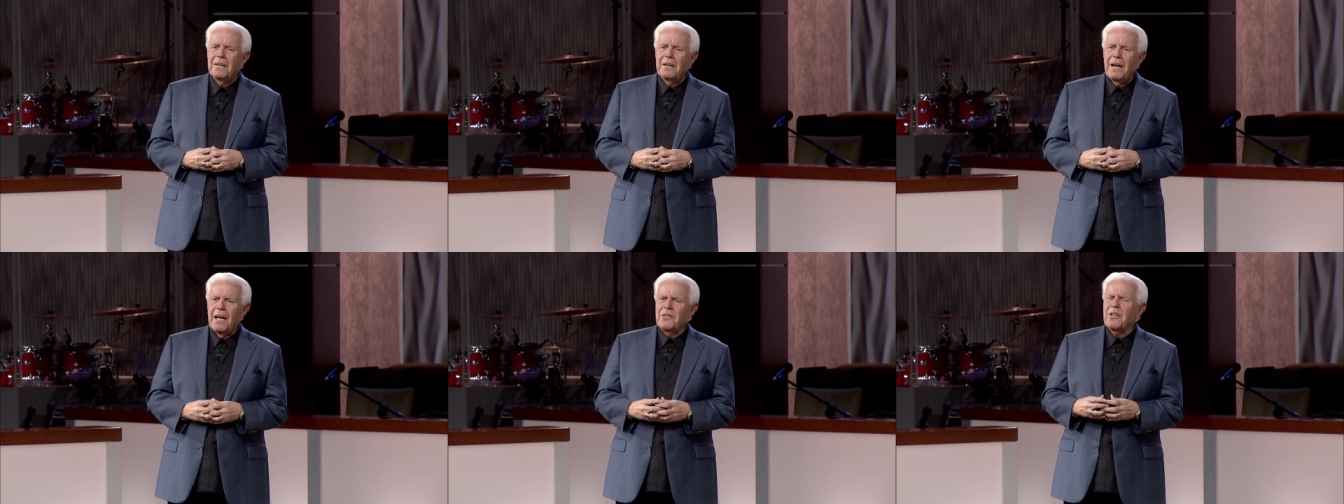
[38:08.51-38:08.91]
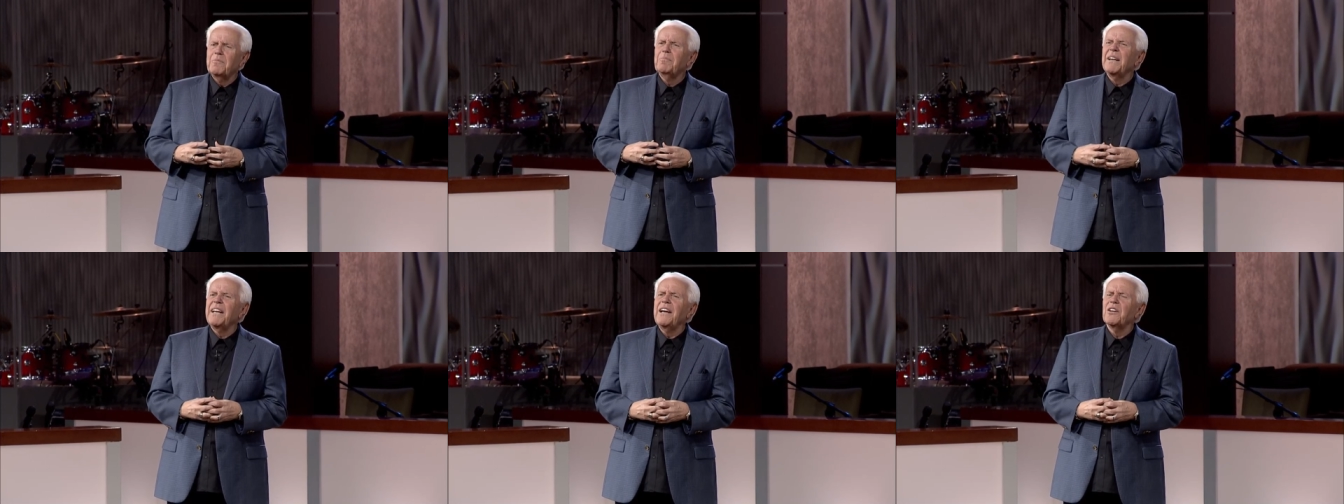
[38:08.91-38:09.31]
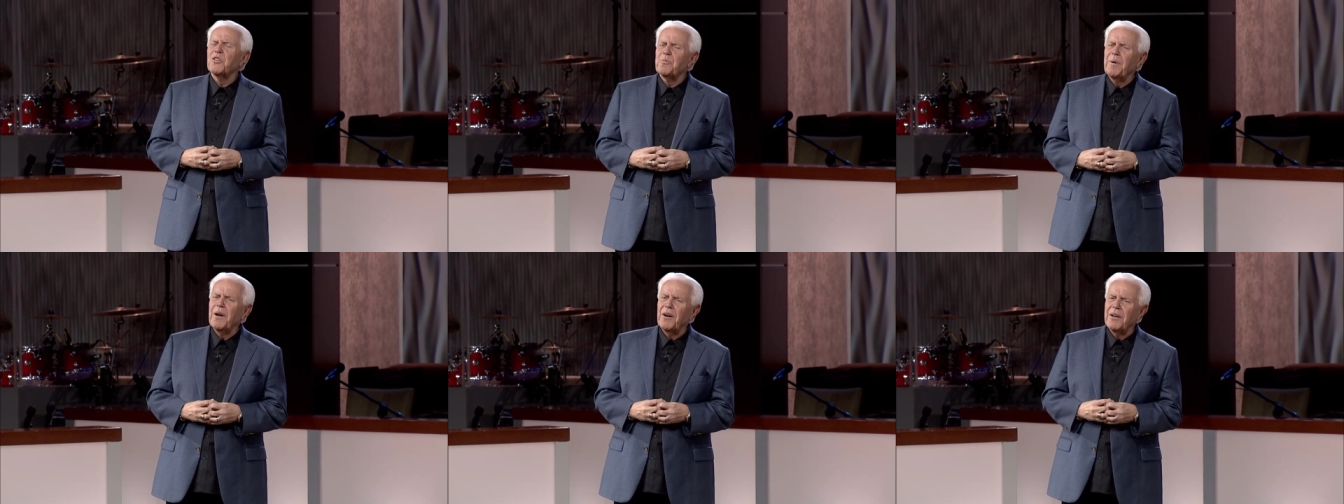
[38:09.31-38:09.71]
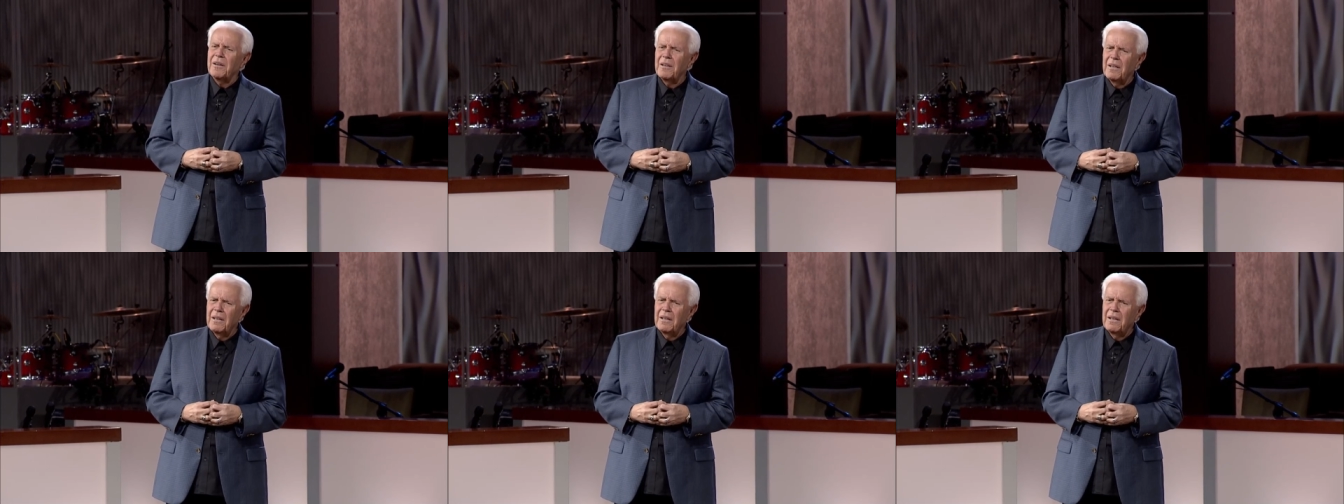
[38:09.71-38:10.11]
I said, Medina Spirit.
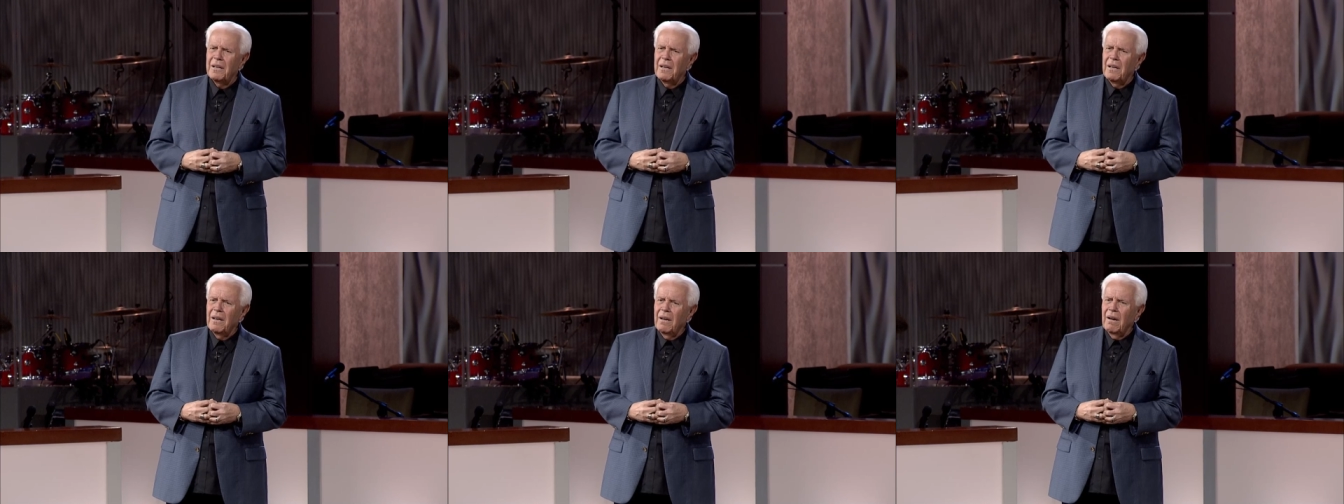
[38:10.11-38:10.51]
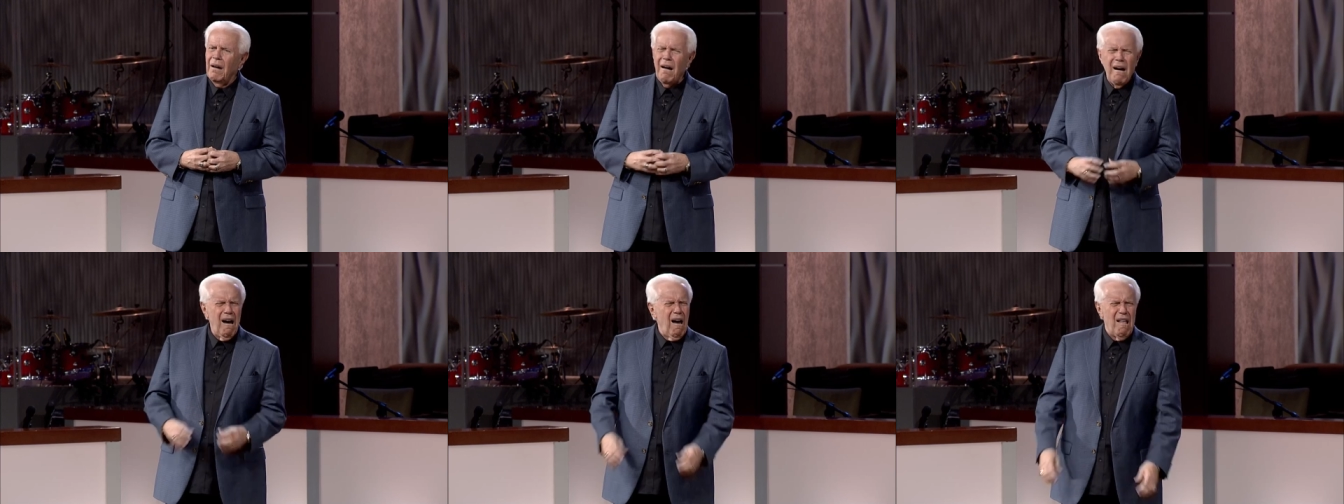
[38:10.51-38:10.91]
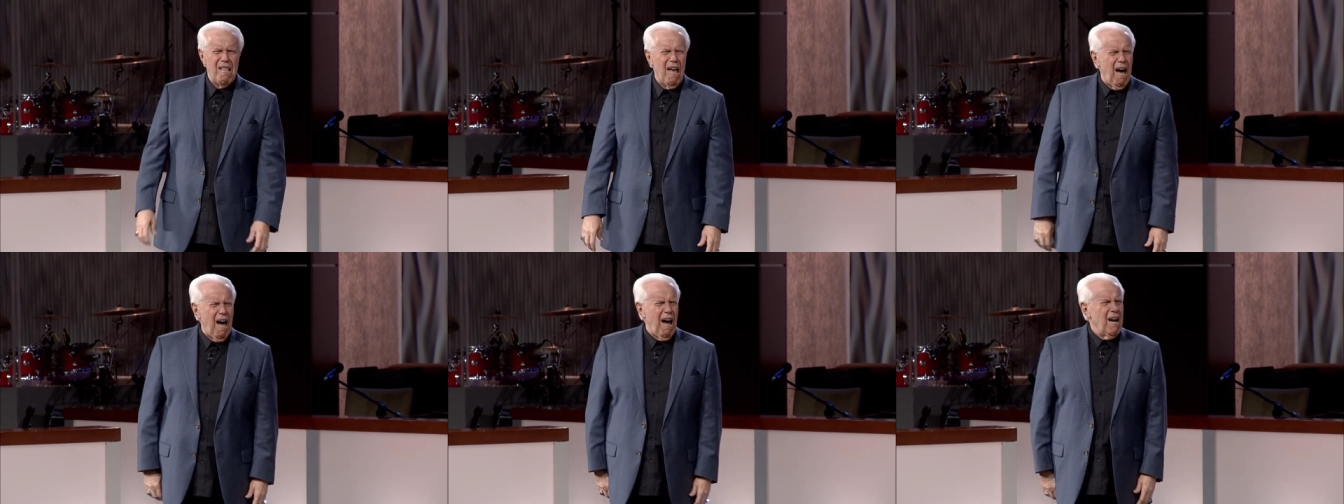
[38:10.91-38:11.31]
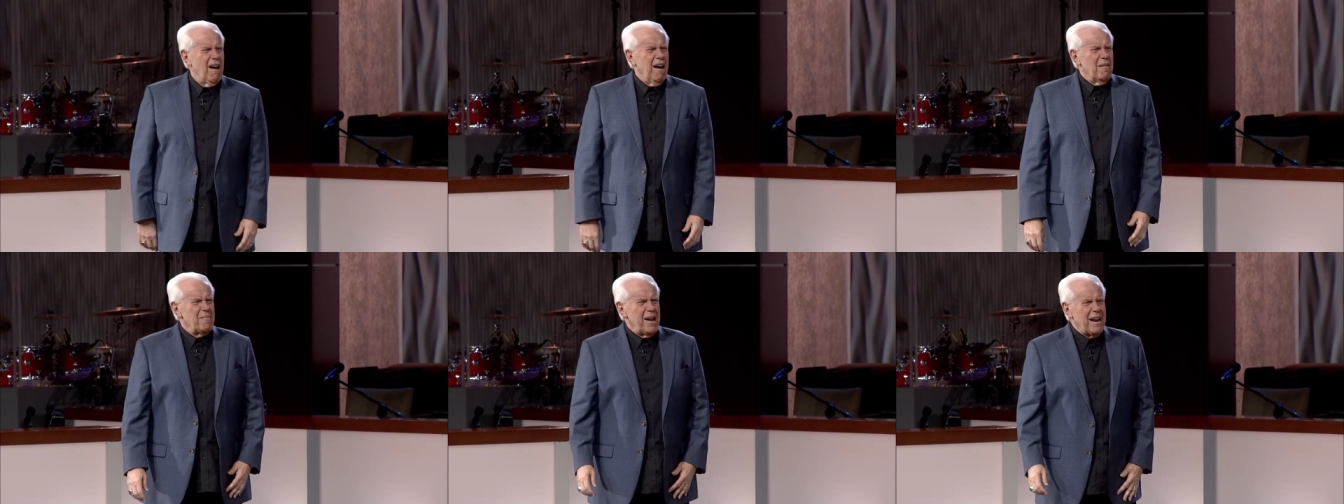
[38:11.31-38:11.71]
Ah, oh, nah.
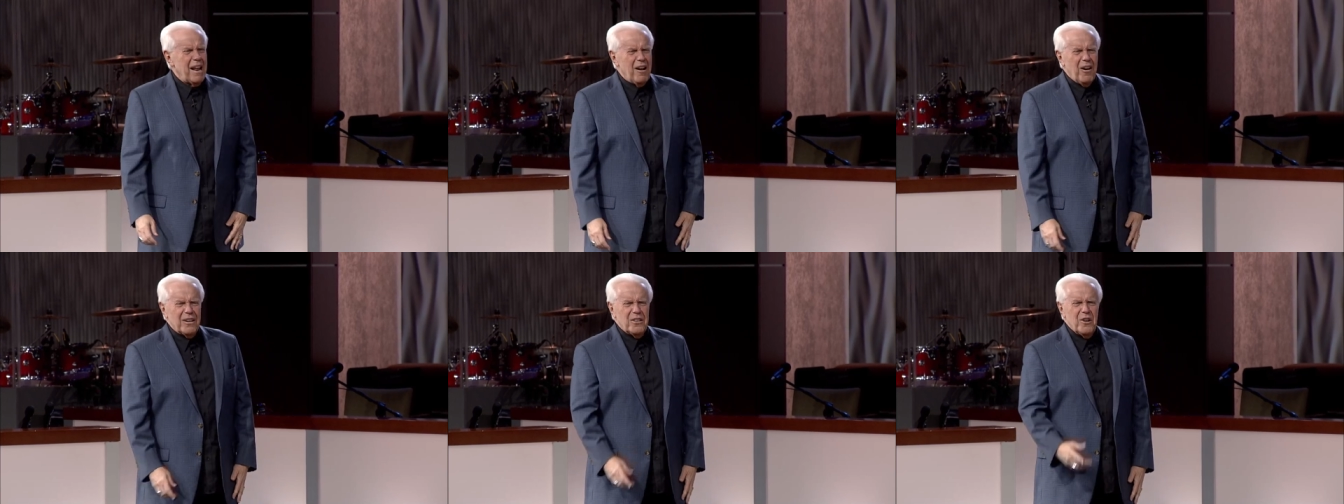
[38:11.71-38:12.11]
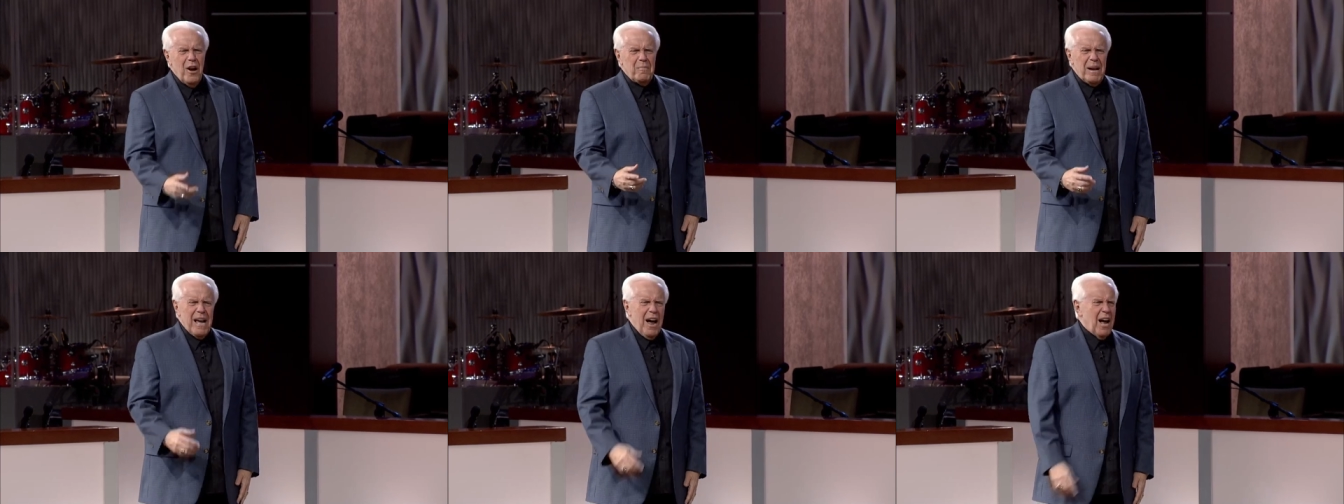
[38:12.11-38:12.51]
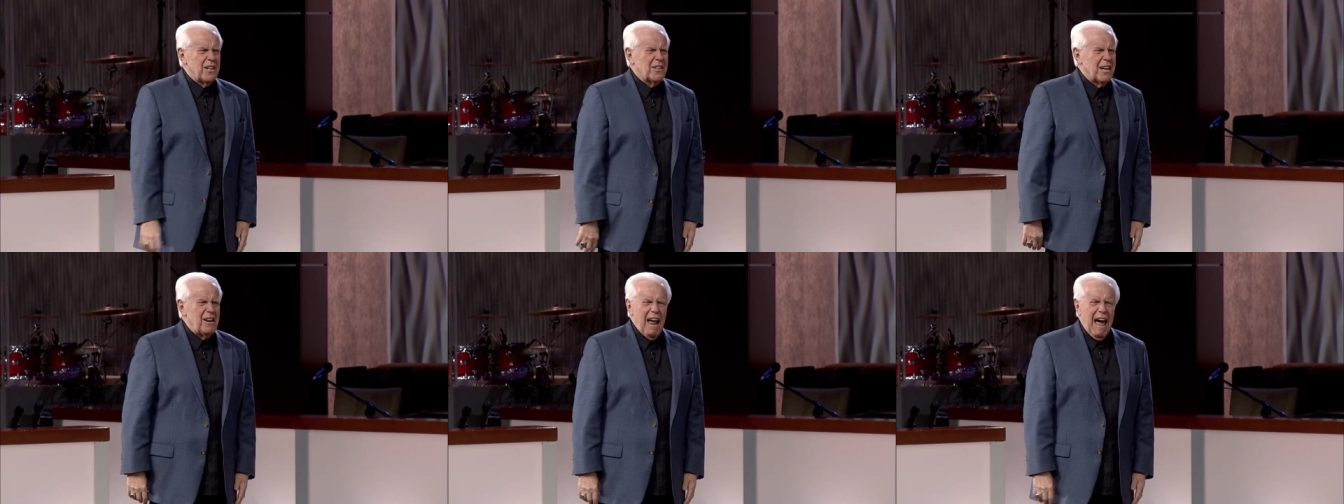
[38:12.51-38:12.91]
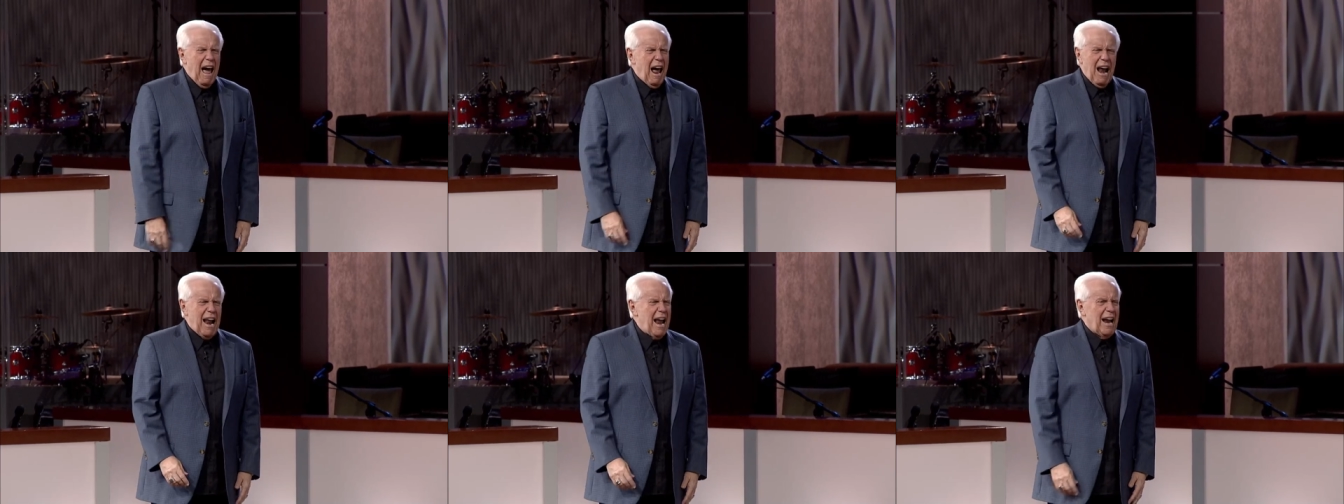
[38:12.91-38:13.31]
Man, that horse, you know how many odds? Nah,
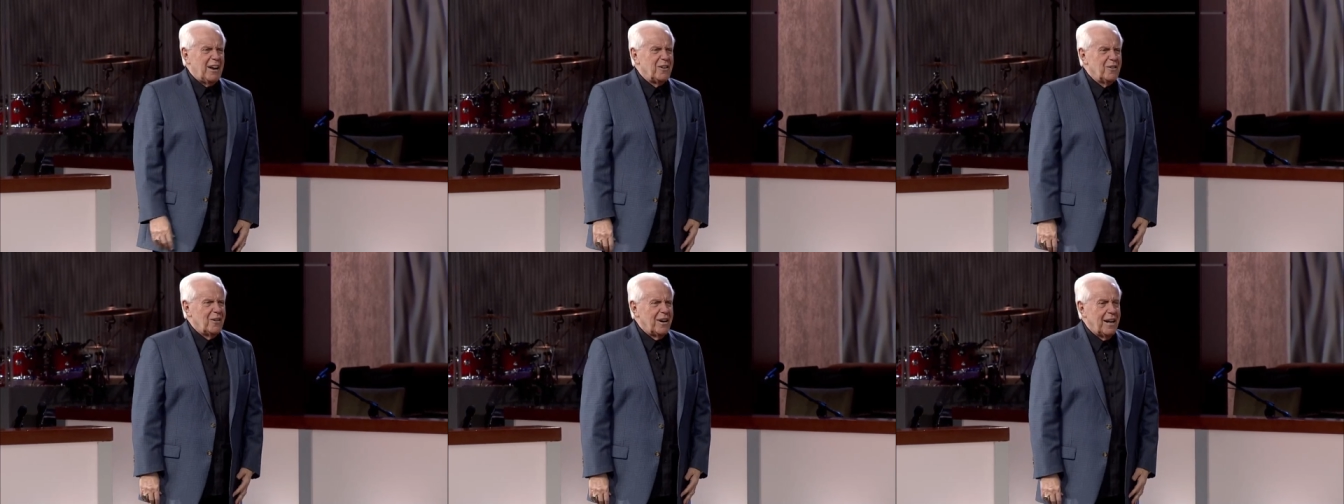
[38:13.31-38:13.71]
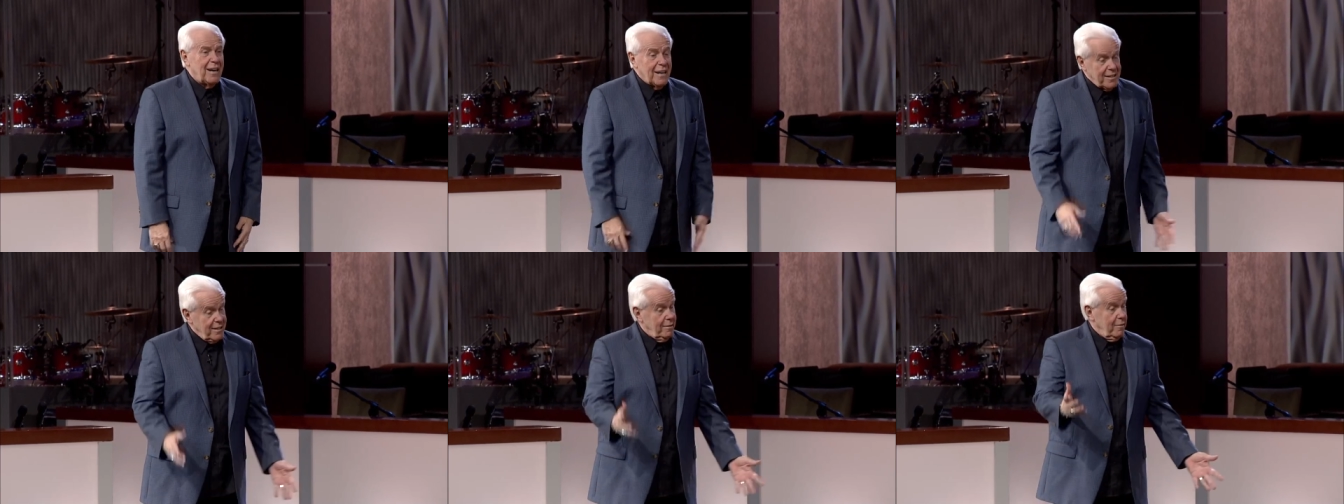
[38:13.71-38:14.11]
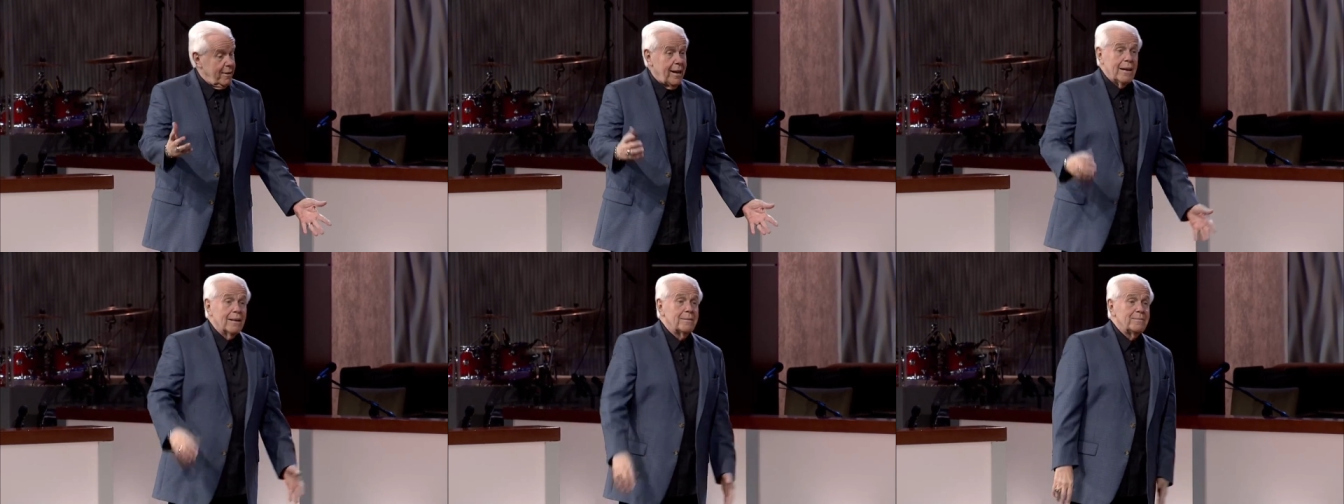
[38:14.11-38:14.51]
I ain't doing nothing. I said, Okay.